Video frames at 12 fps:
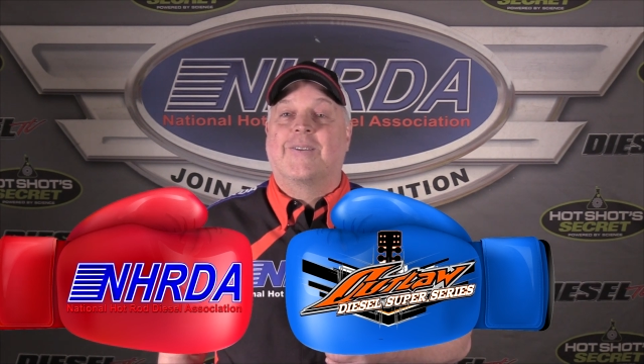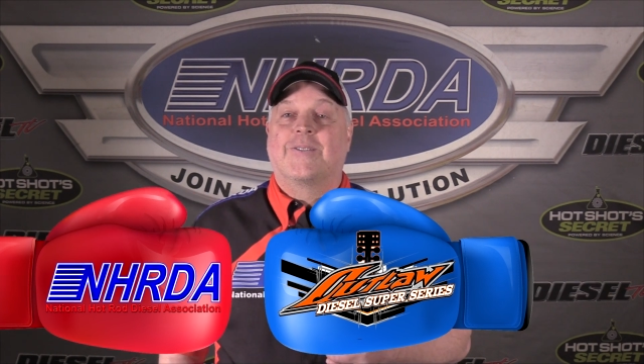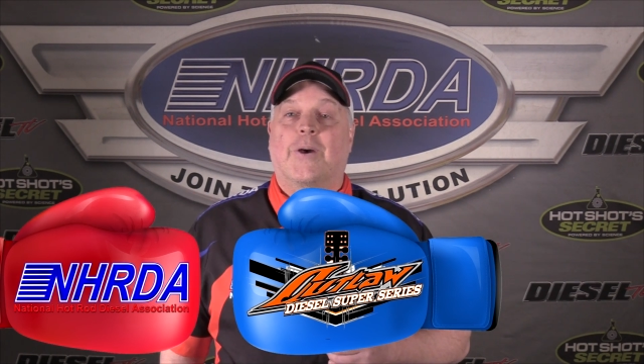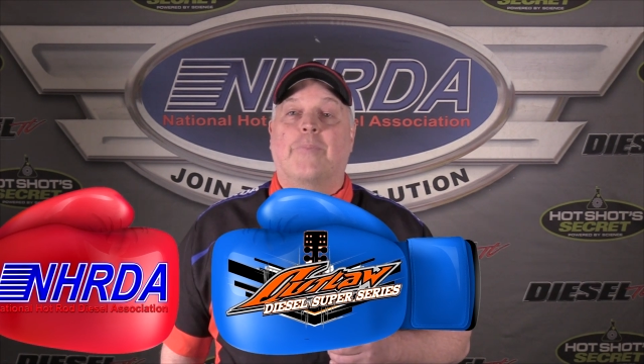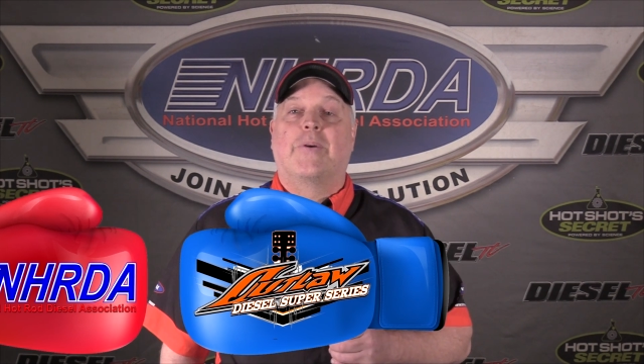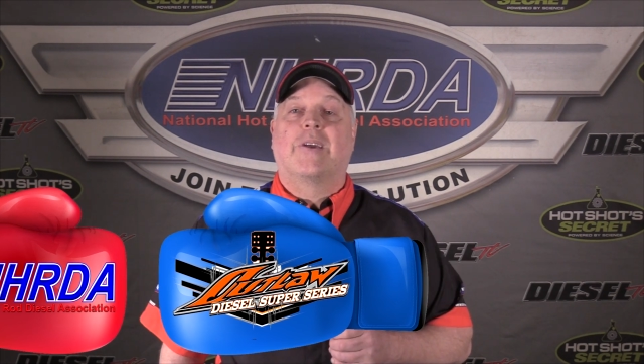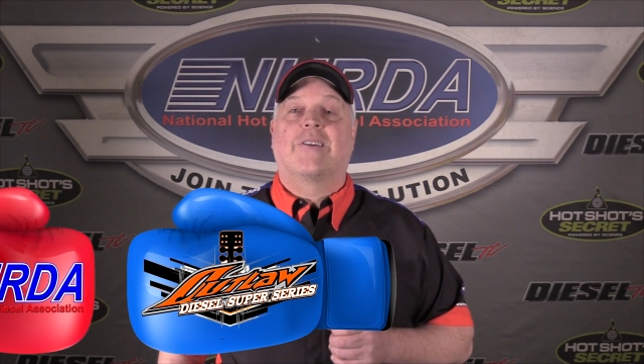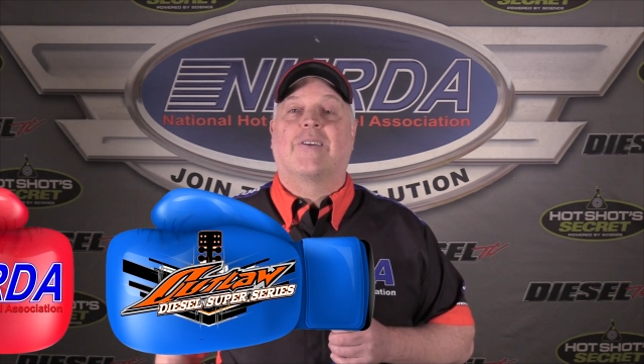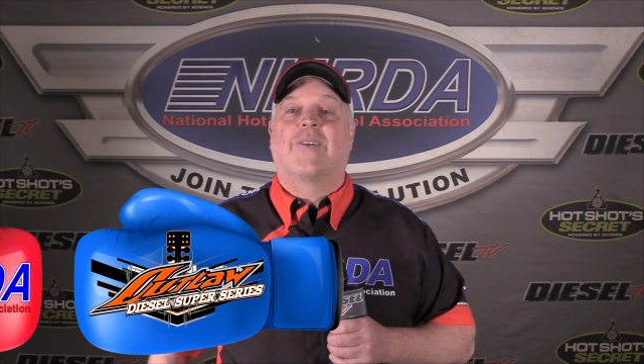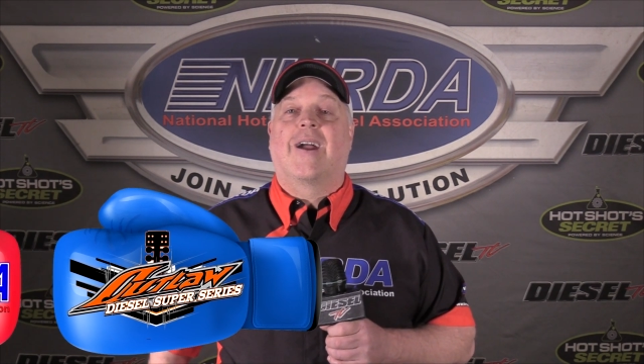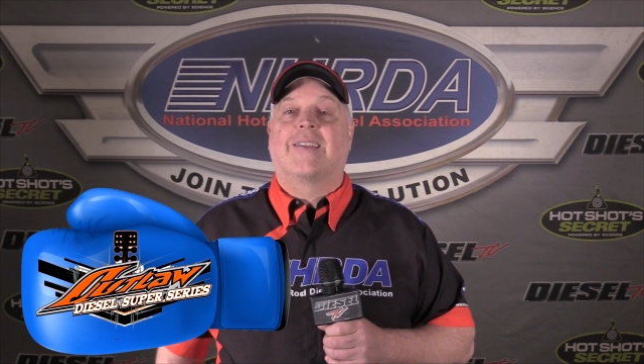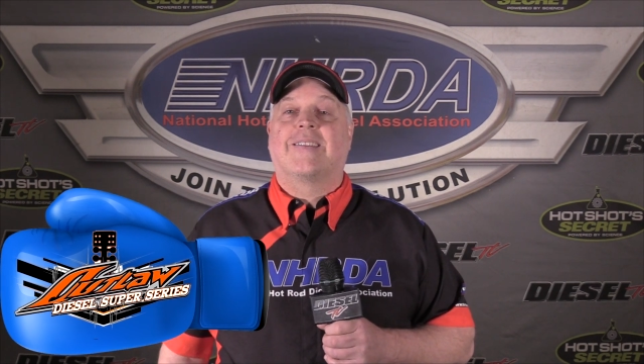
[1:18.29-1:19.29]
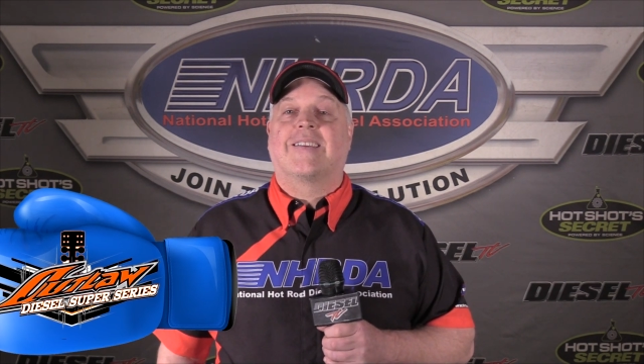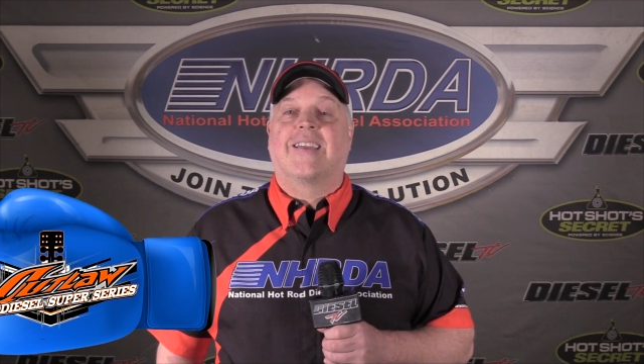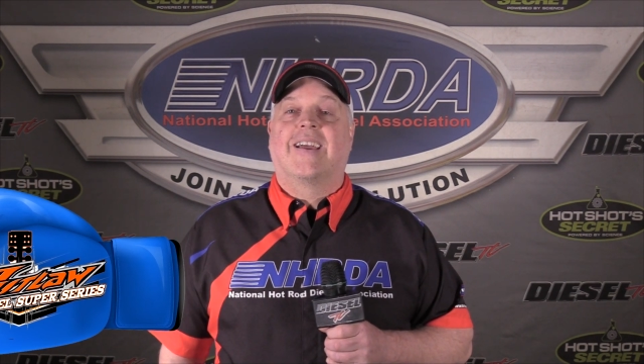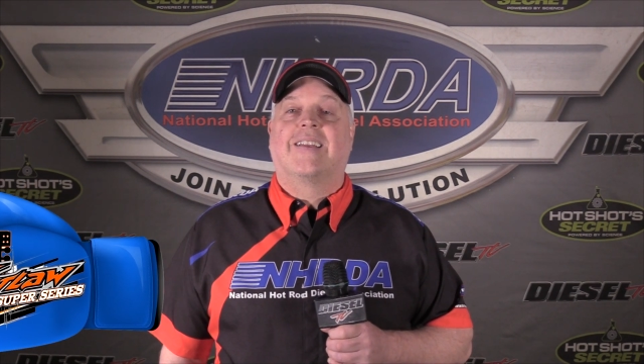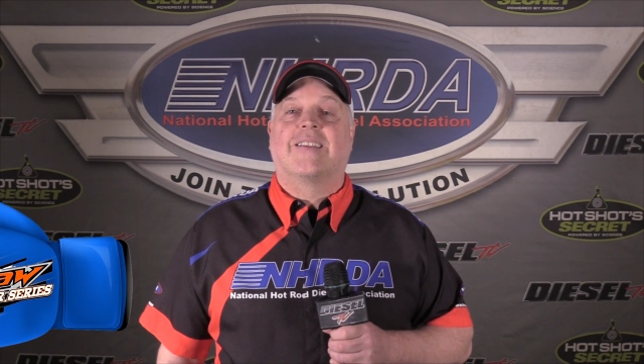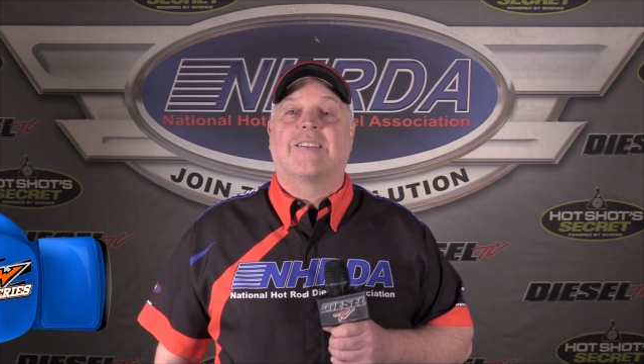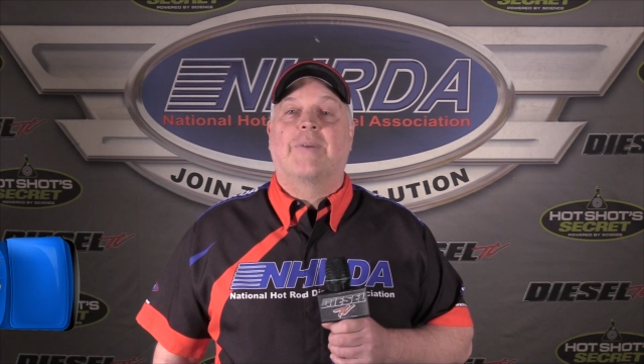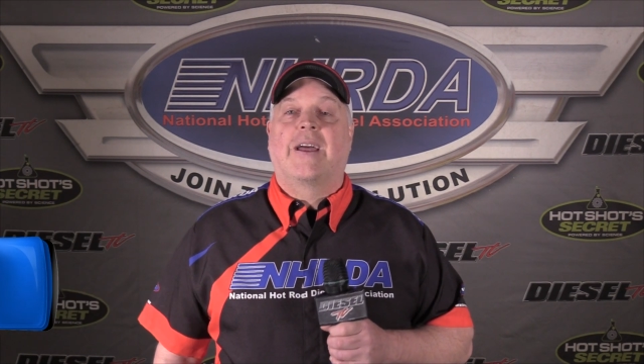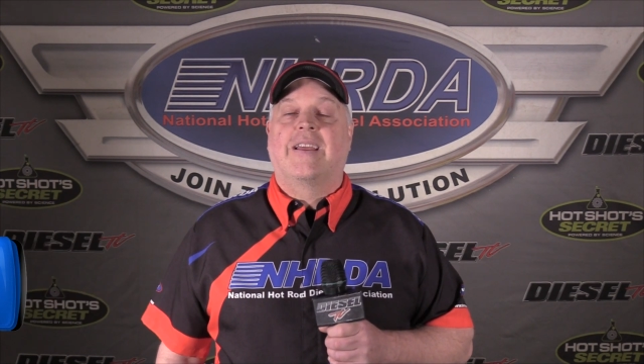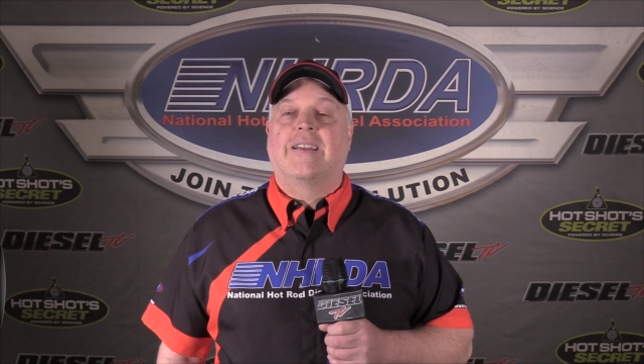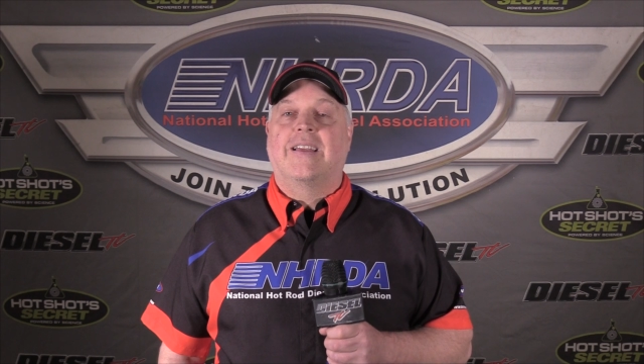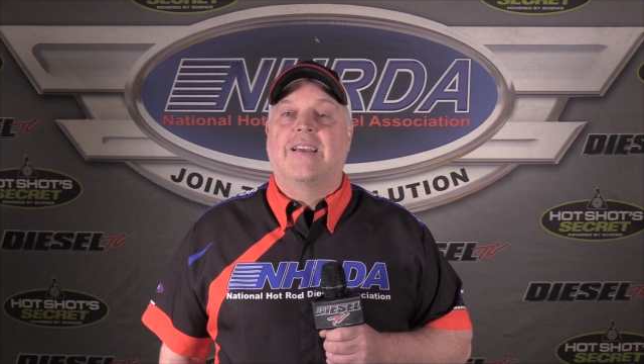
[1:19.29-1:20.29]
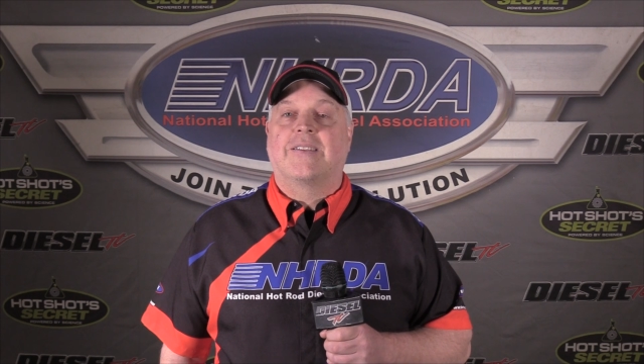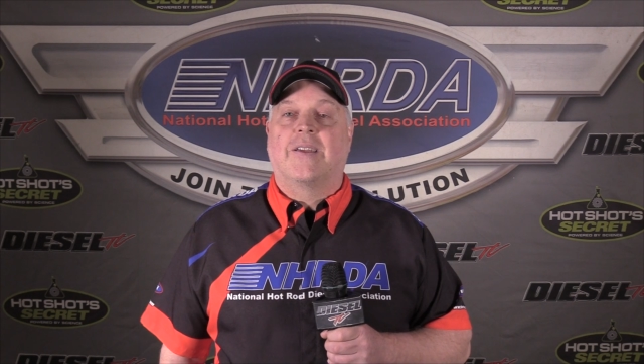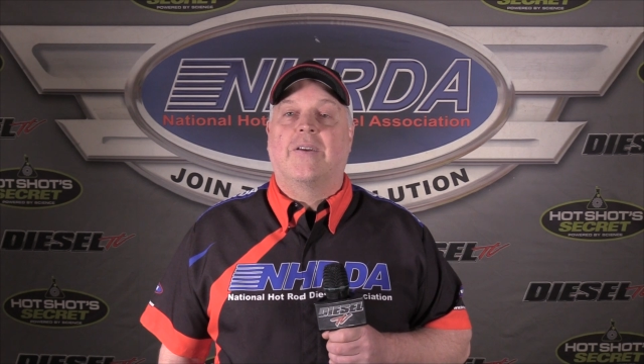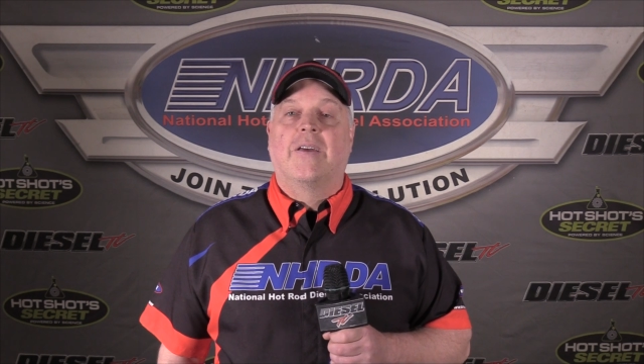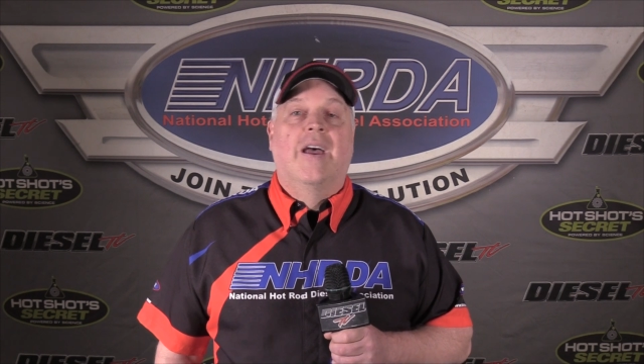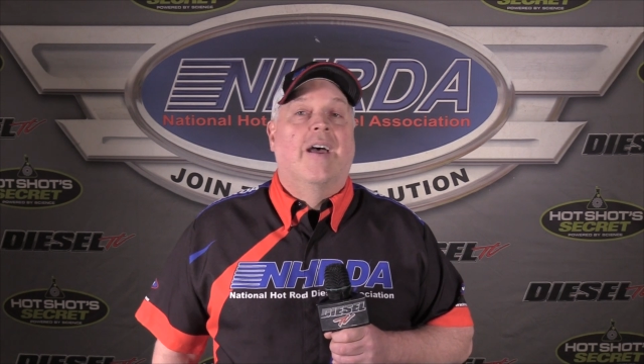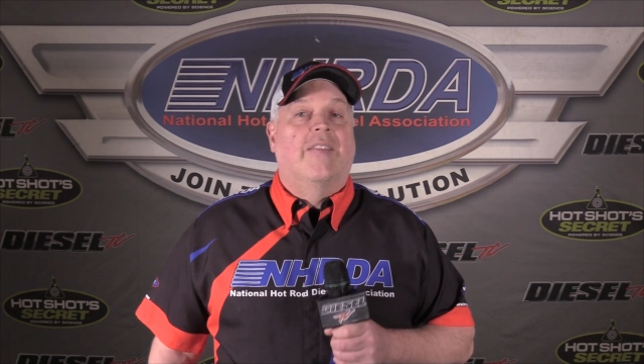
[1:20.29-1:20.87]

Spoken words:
So big congrats again to Smeding Diesel.